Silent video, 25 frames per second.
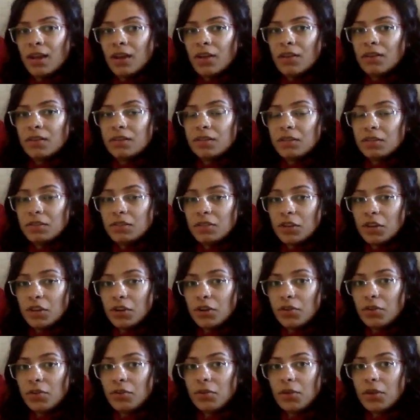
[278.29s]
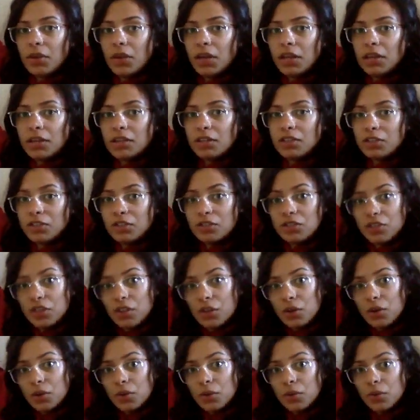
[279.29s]
so we turned 3 into
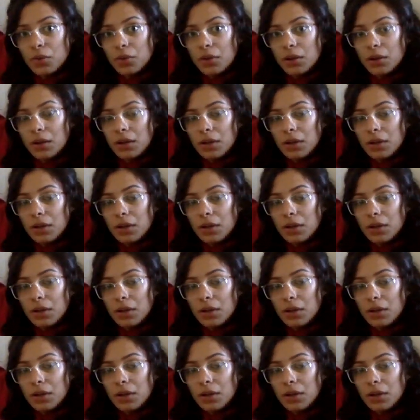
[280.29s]
2